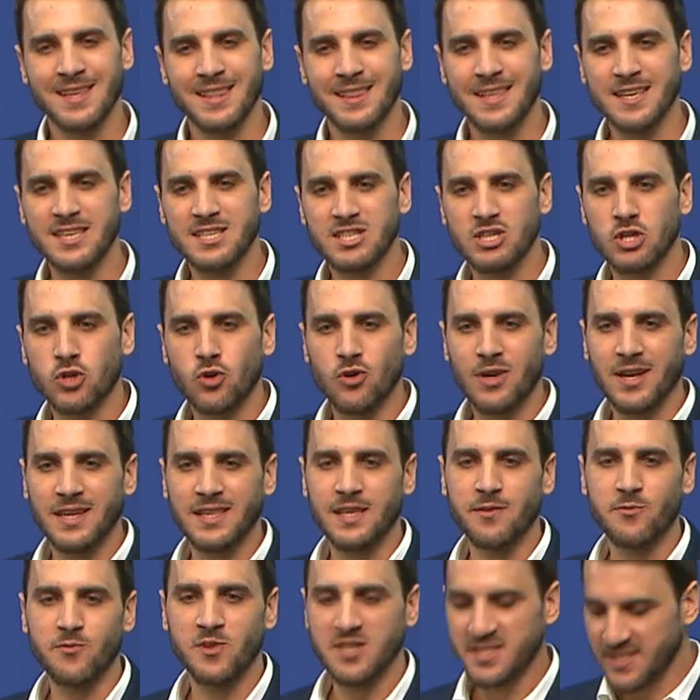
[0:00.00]
This
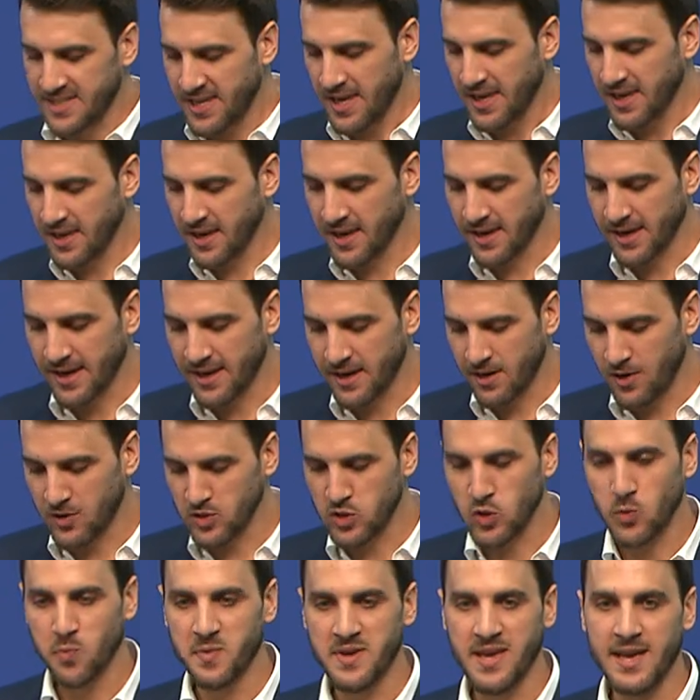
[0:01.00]
collective risk-taking can
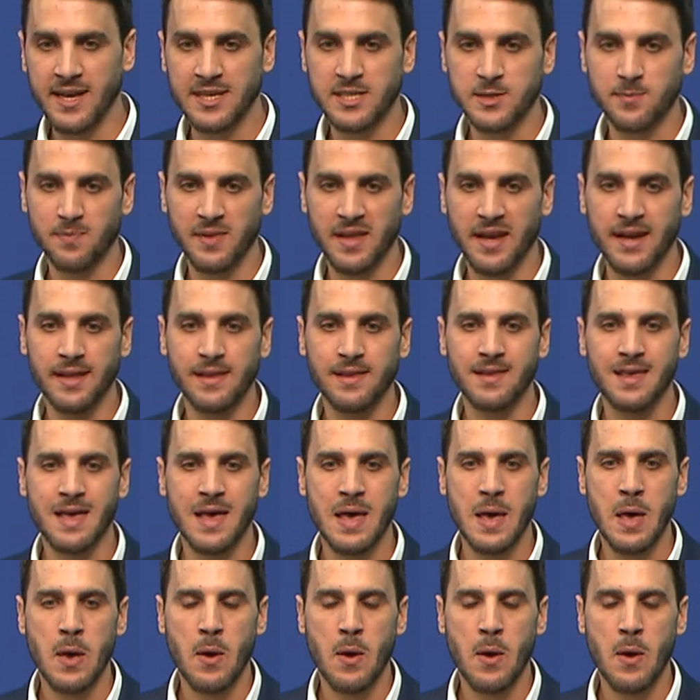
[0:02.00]
also be explained